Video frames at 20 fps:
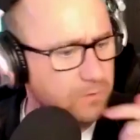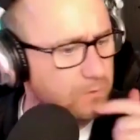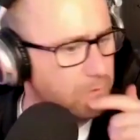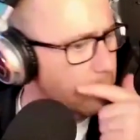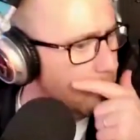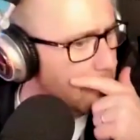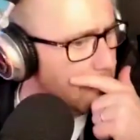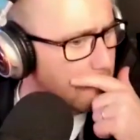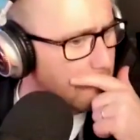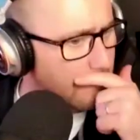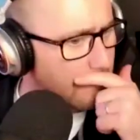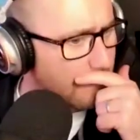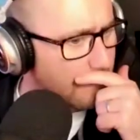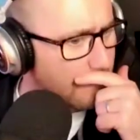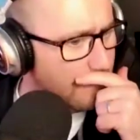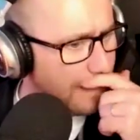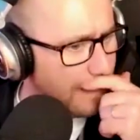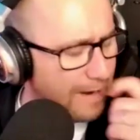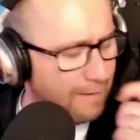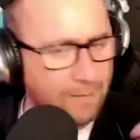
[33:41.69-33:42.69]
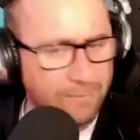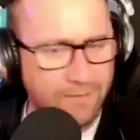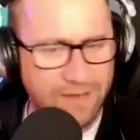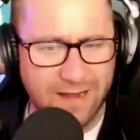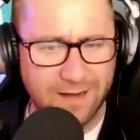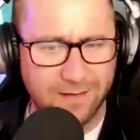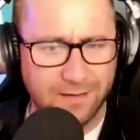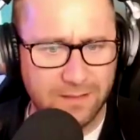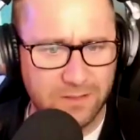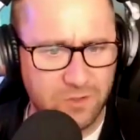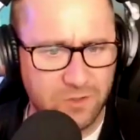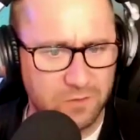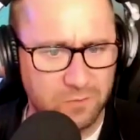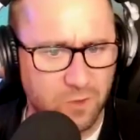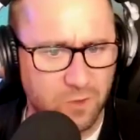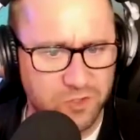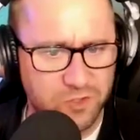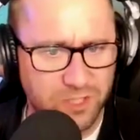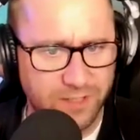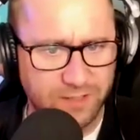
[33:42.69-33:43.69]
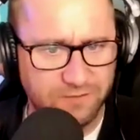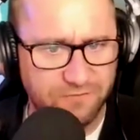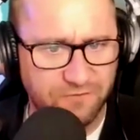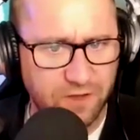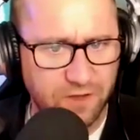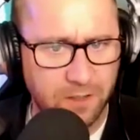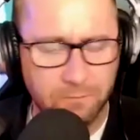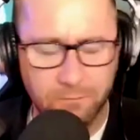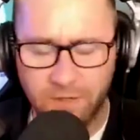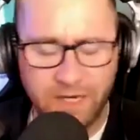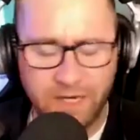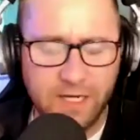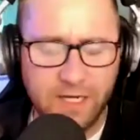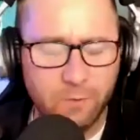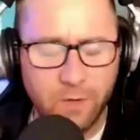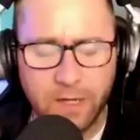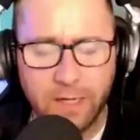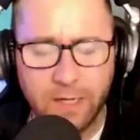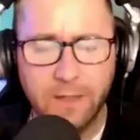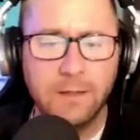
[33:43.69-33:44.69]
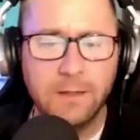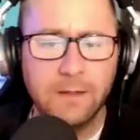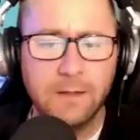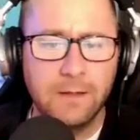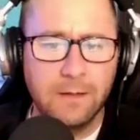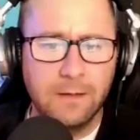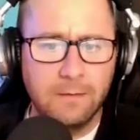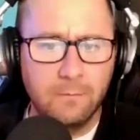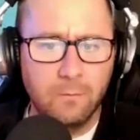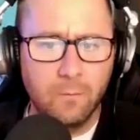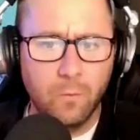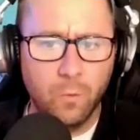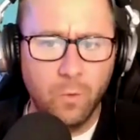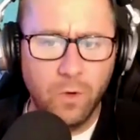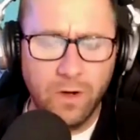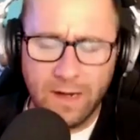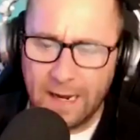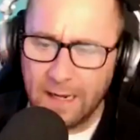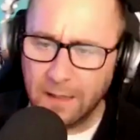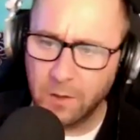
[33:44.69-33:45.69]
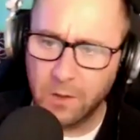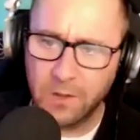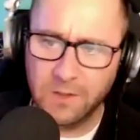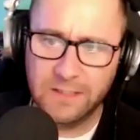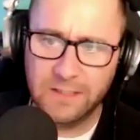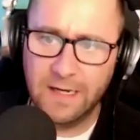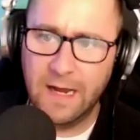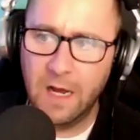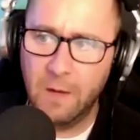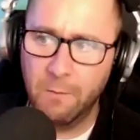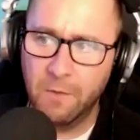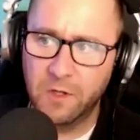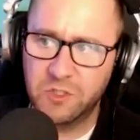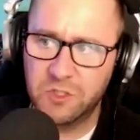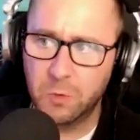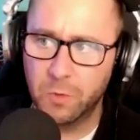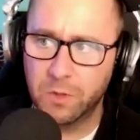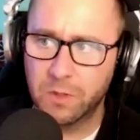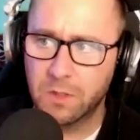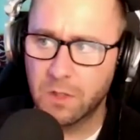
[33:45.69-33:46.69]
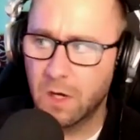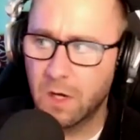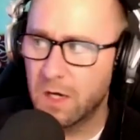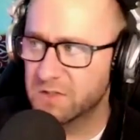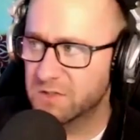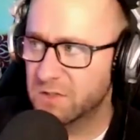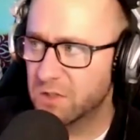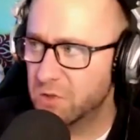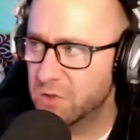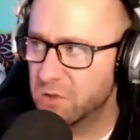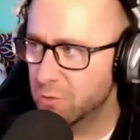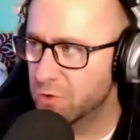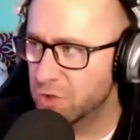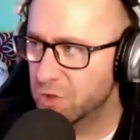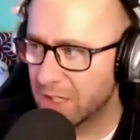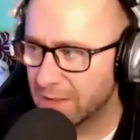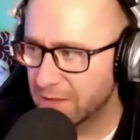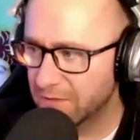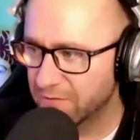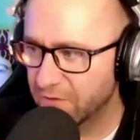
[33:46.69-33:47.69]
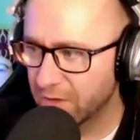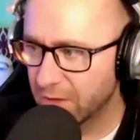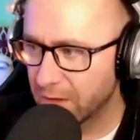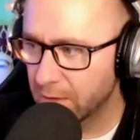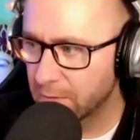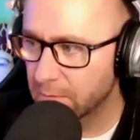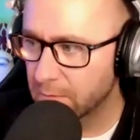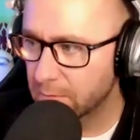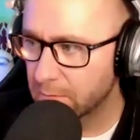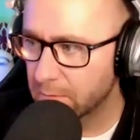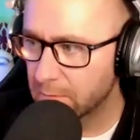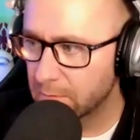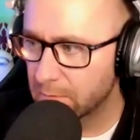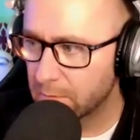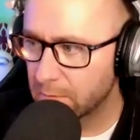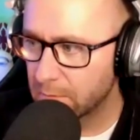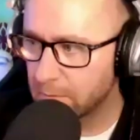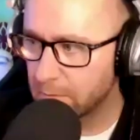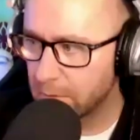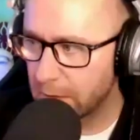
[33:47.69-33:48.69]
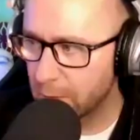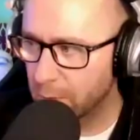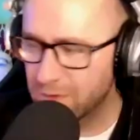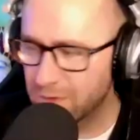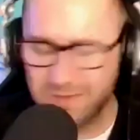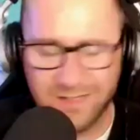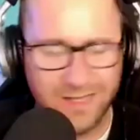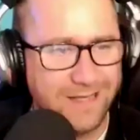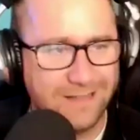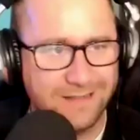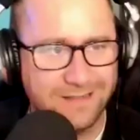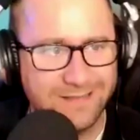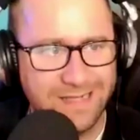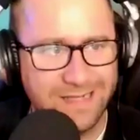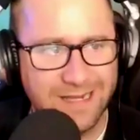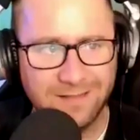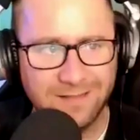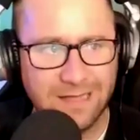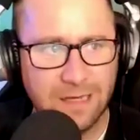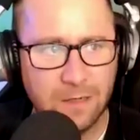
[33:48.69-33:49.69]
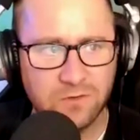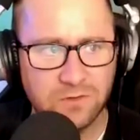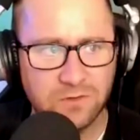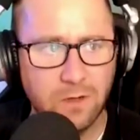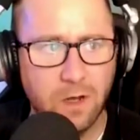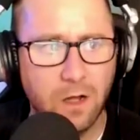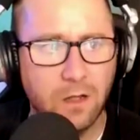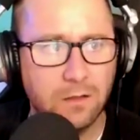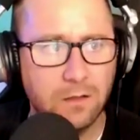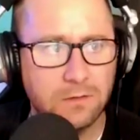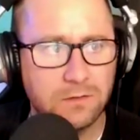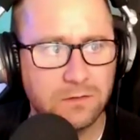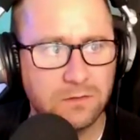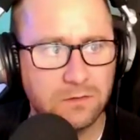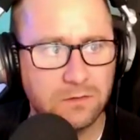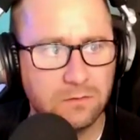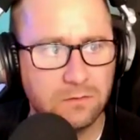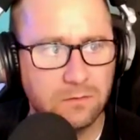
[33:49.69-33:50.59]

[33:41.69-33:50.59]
two. I'm kind of leaning toward more Jellyfin, but anyway, when I looked at how much it would cost to do Jellyfin, it was like $10,000.